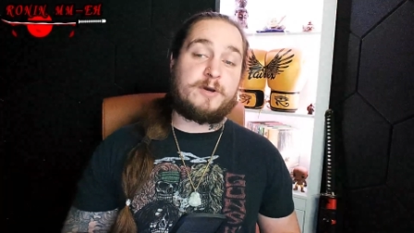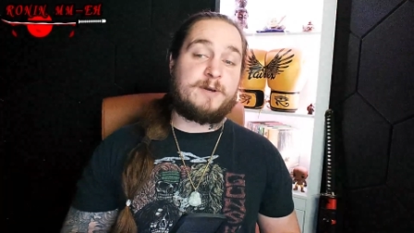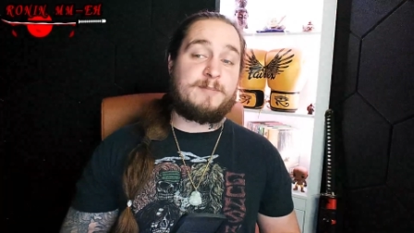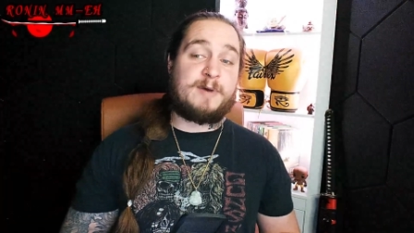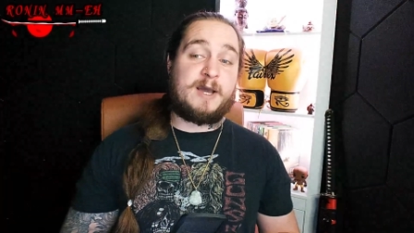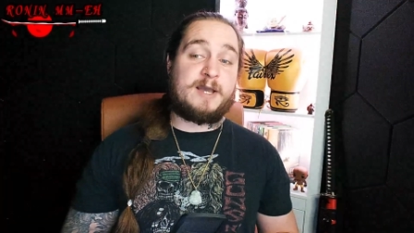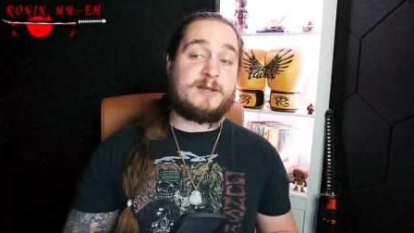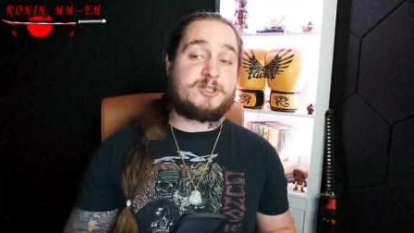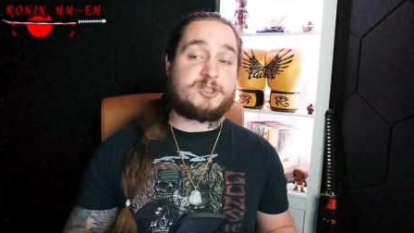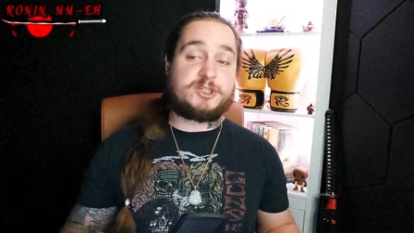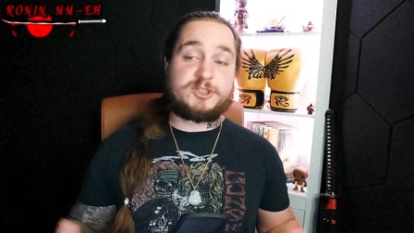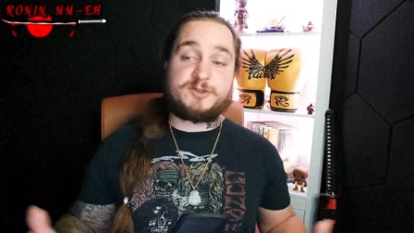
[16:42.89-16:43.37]

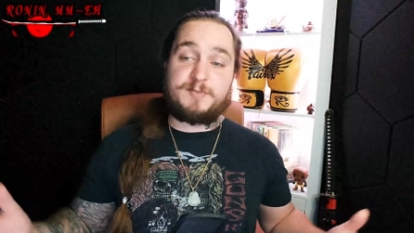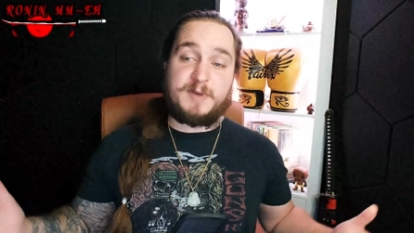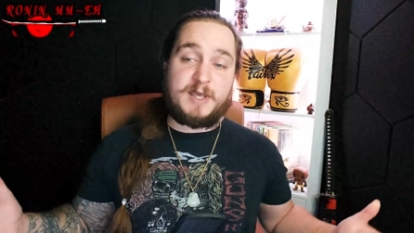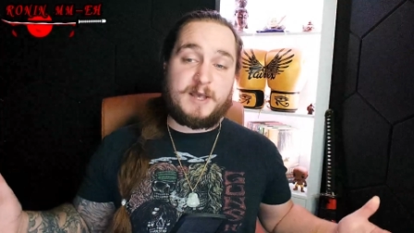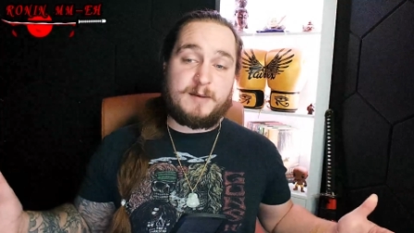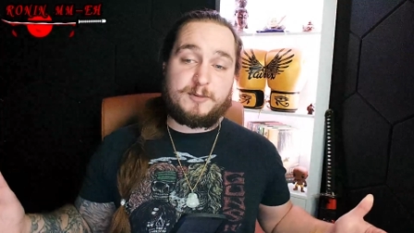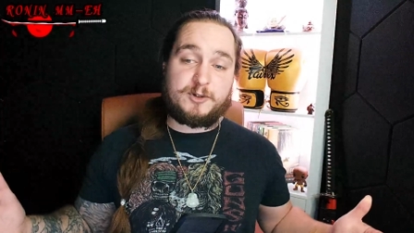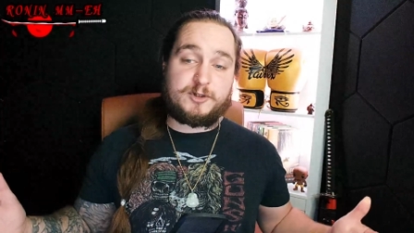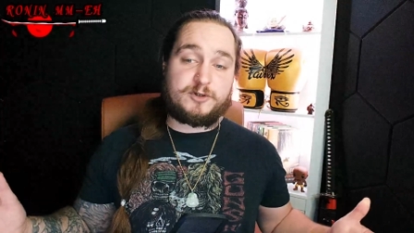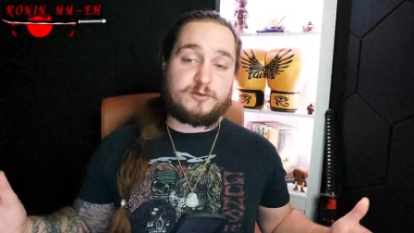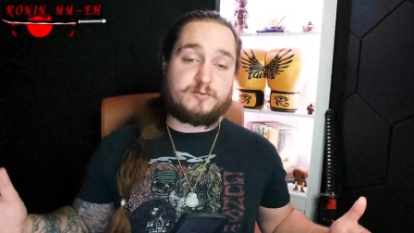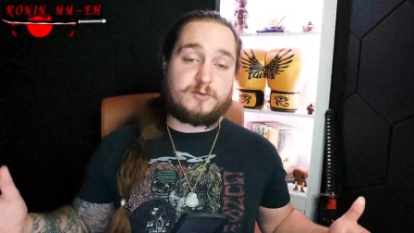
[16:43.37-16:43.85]
might just be
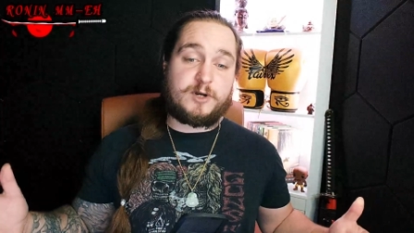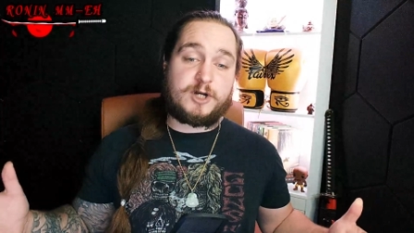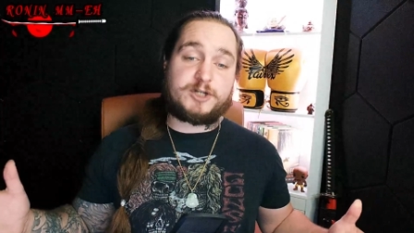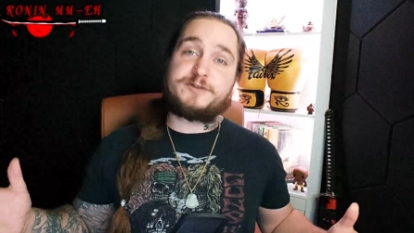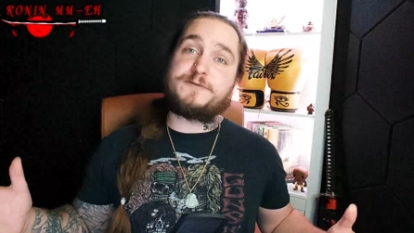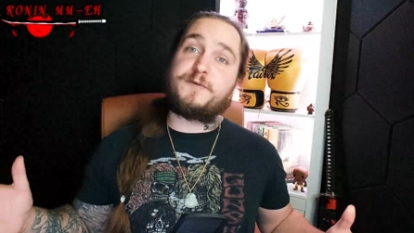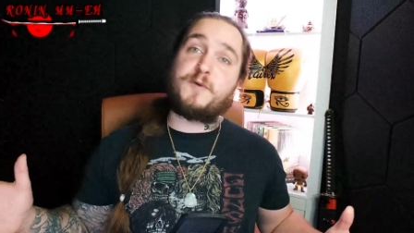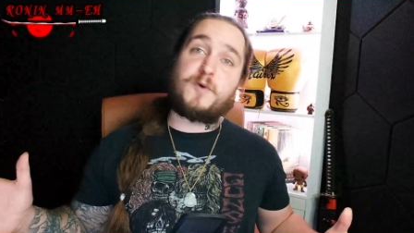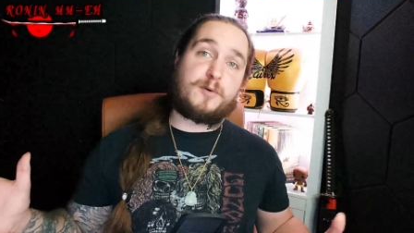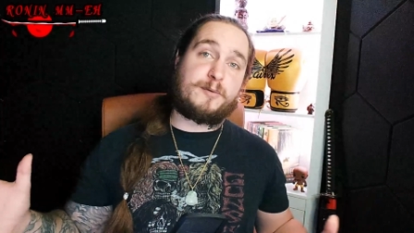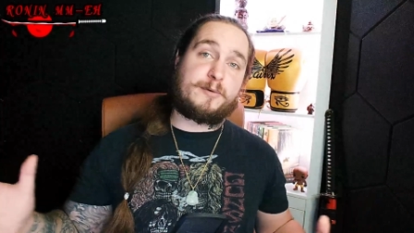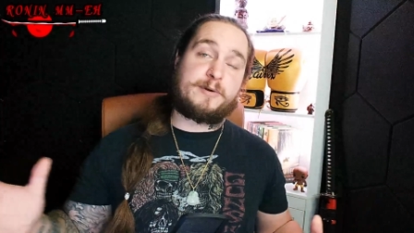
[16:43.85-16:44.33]
able to rush
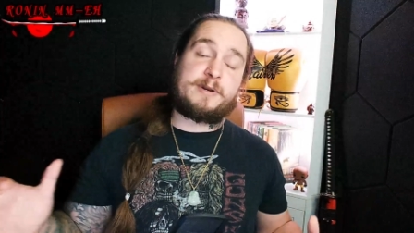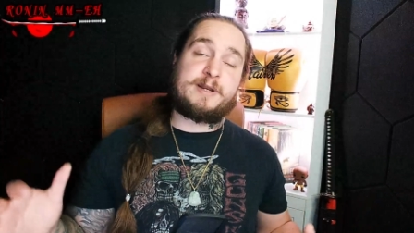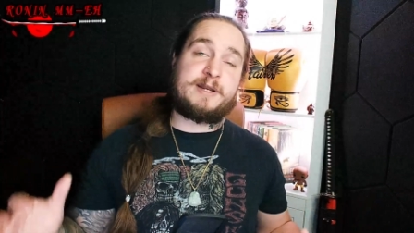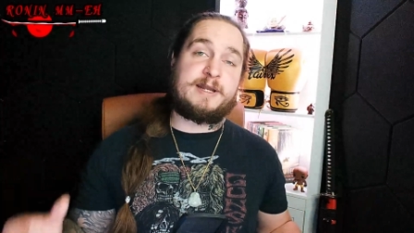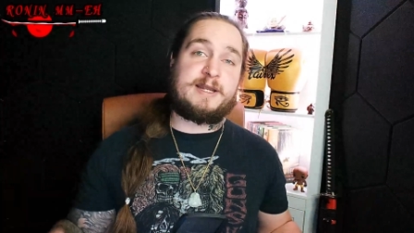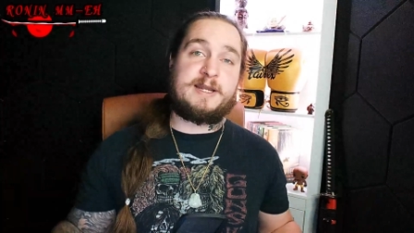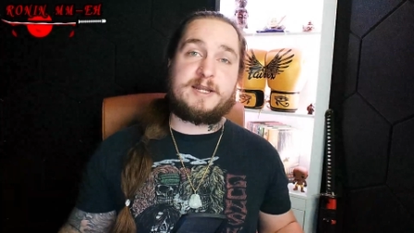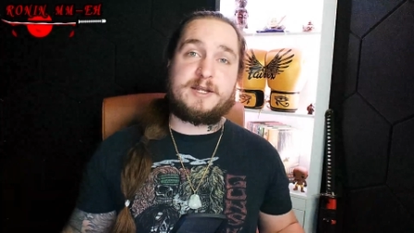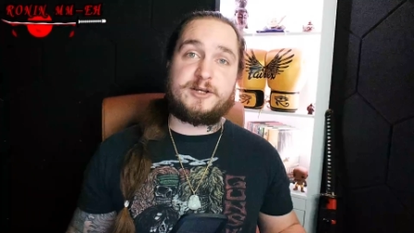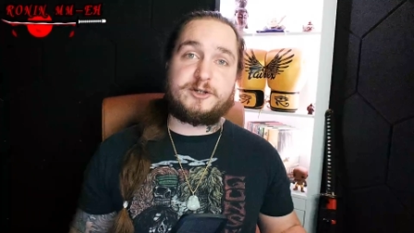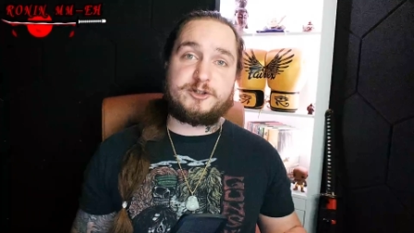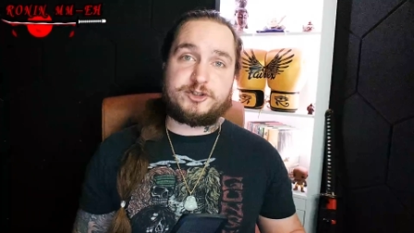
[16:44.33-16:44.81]
forward and
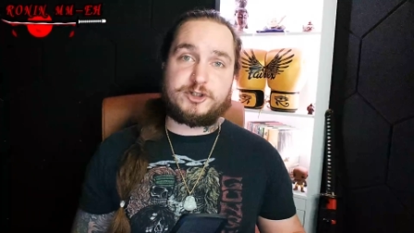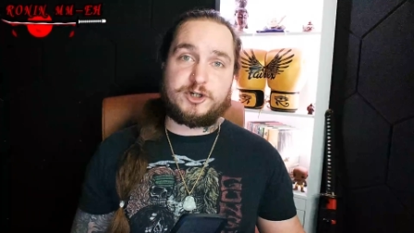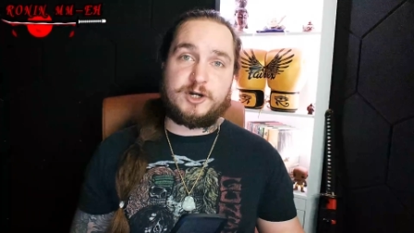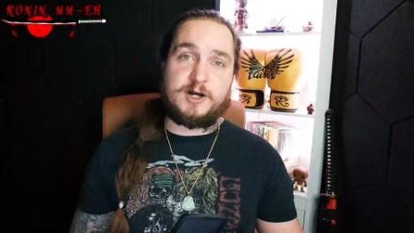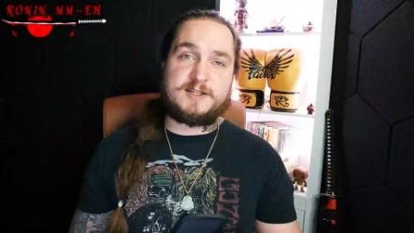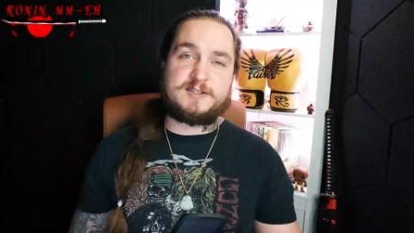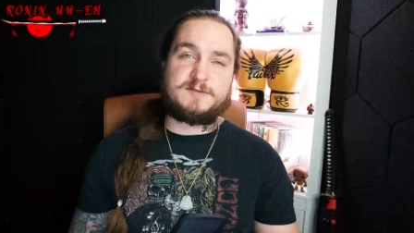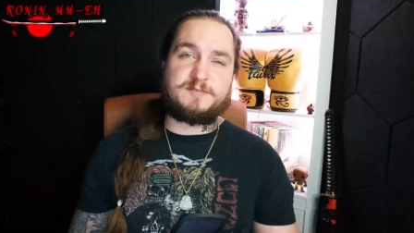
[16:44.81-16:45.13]
eat his shots,